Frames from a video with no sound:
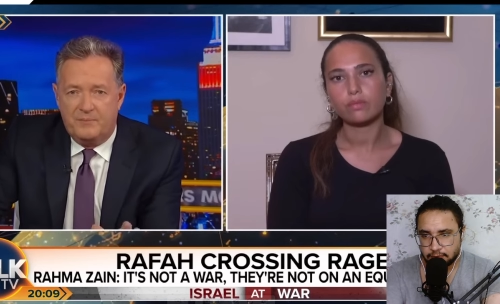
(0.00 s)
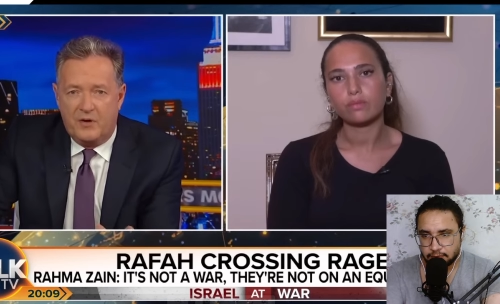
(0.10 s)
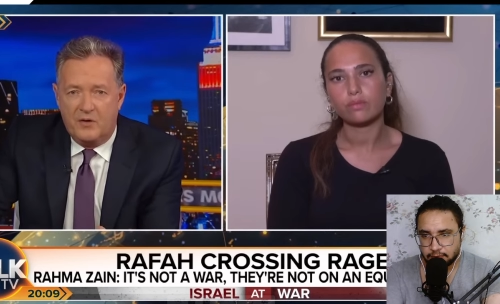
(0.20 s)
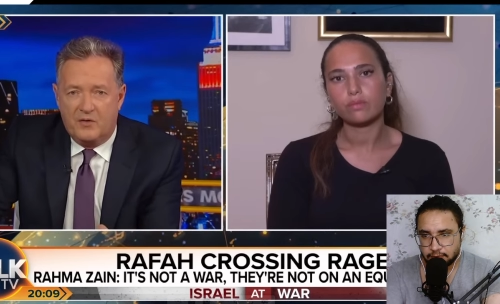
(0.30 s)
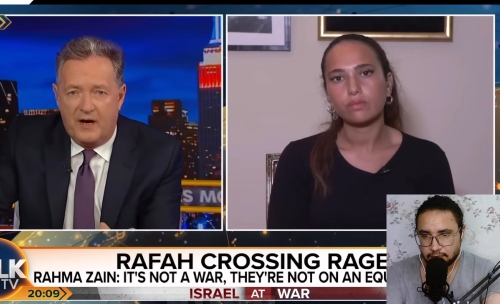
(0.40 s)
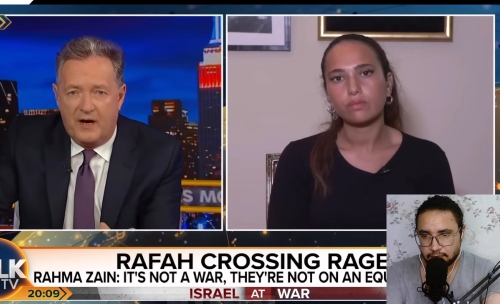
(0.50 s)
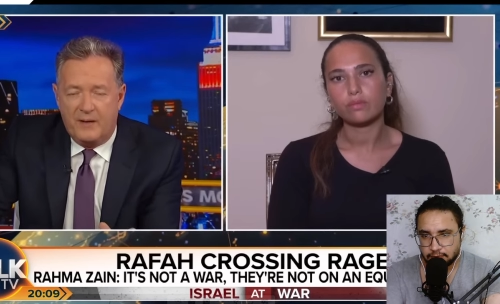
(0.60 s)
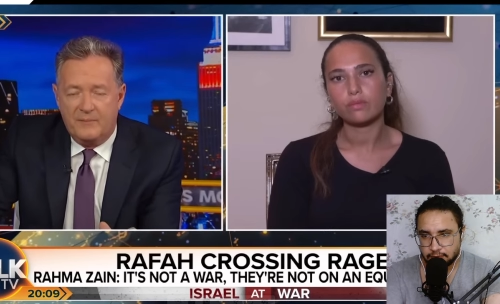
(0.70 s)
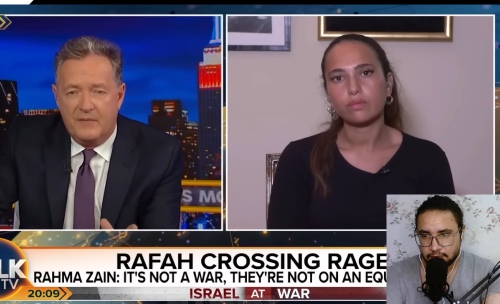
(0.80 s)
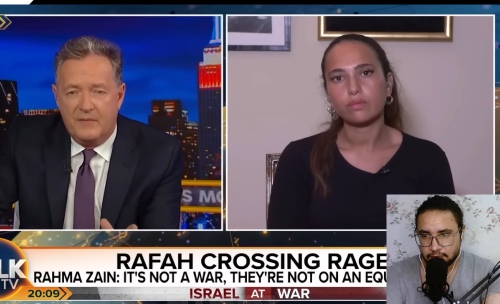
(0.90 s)

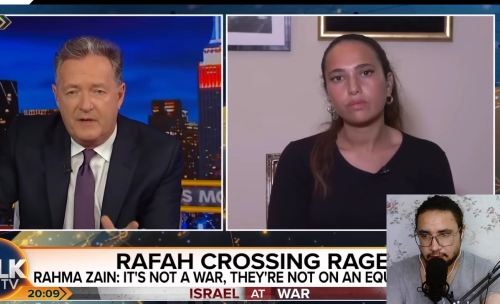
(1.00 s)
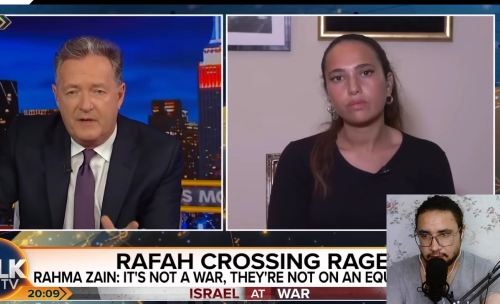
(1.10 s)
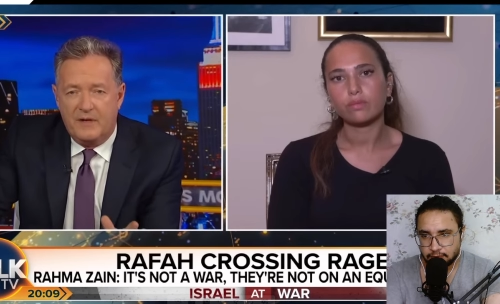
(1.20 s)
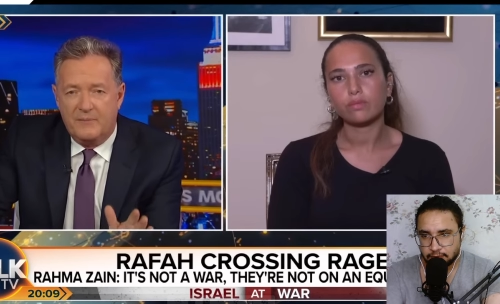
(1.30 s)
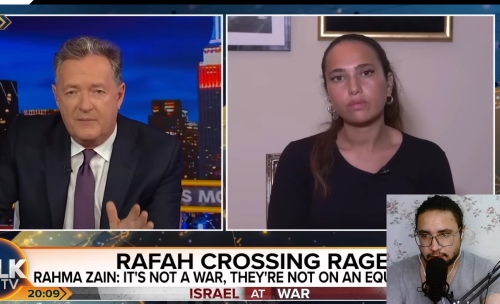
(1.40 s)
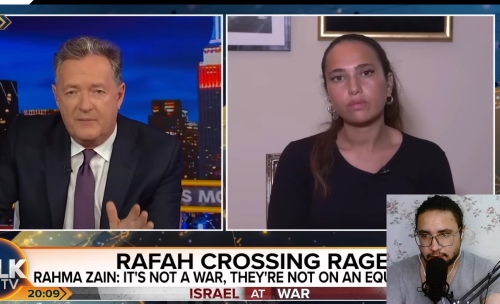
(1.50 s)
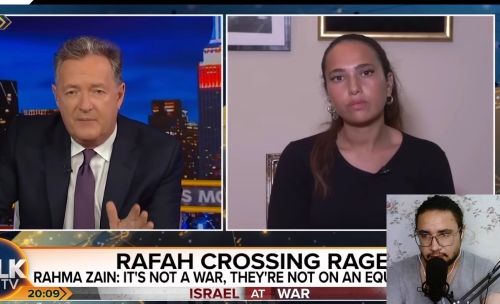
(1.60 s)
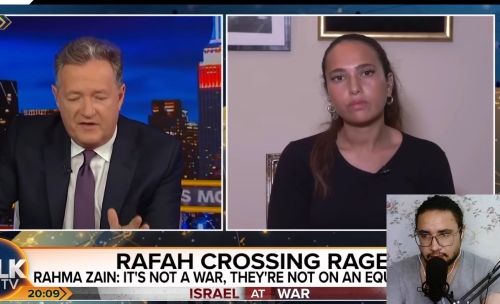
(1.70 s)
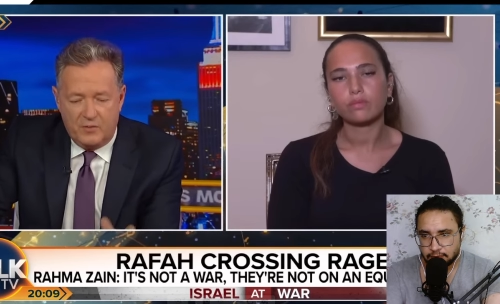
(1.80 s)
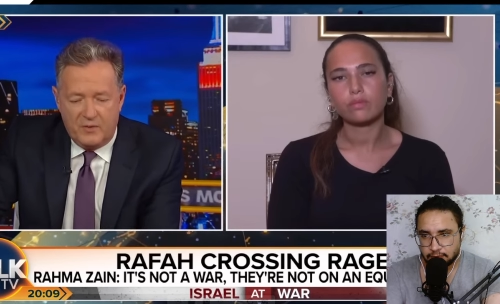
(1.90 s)
Speaker 1: program in the last two
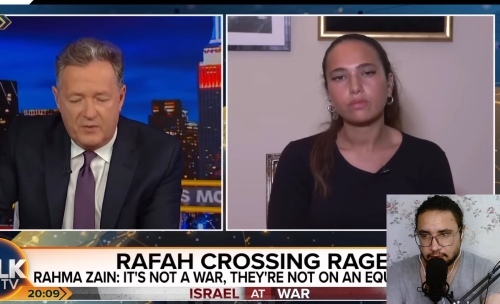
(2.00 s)
weeks